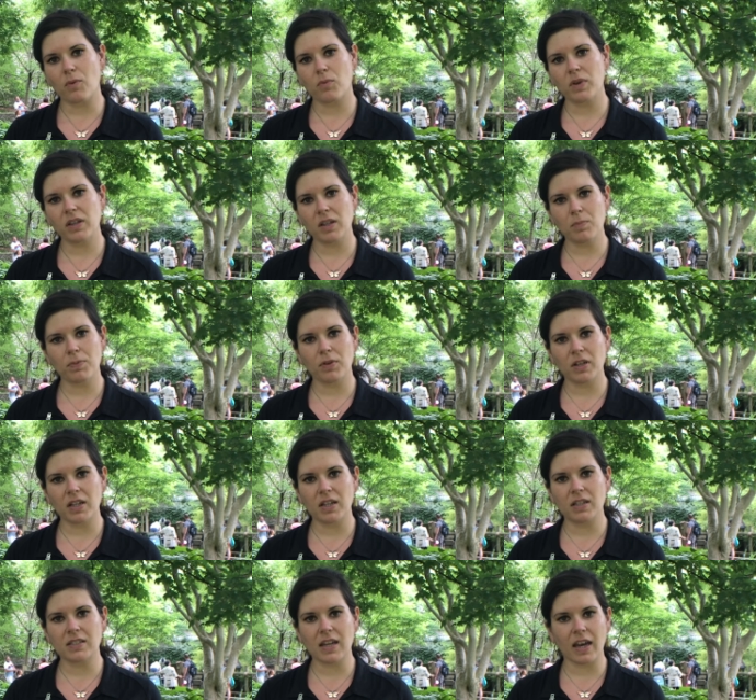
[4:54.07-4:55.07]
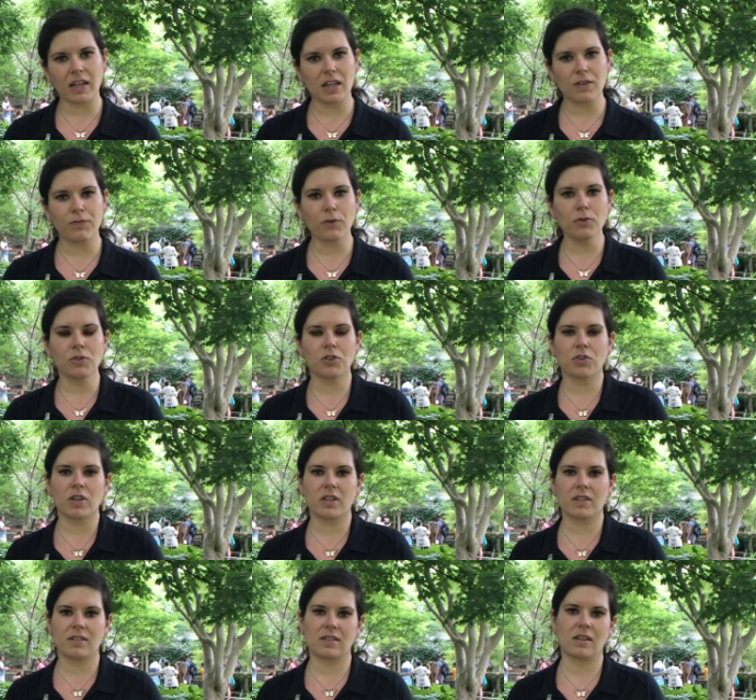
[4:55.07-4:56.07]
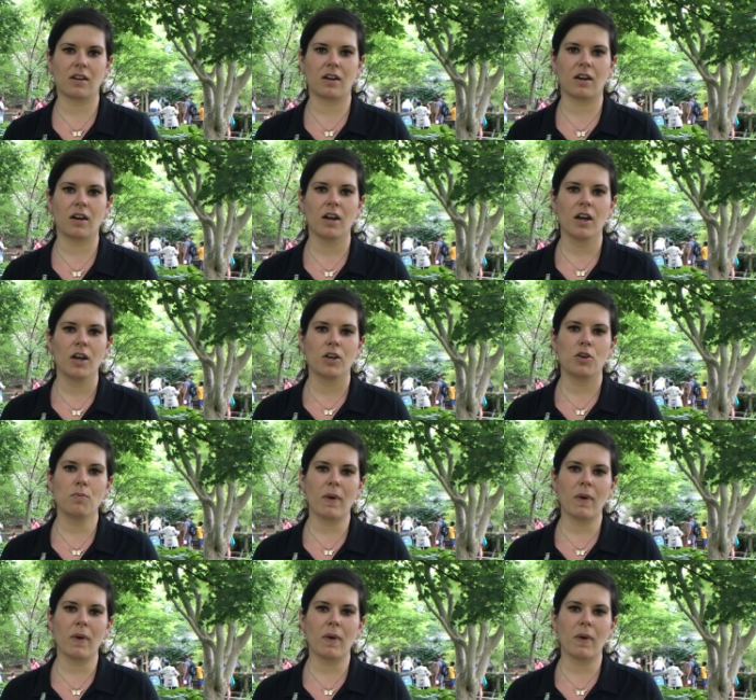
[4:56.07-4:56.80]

really pretty tiny fruit tree this year, you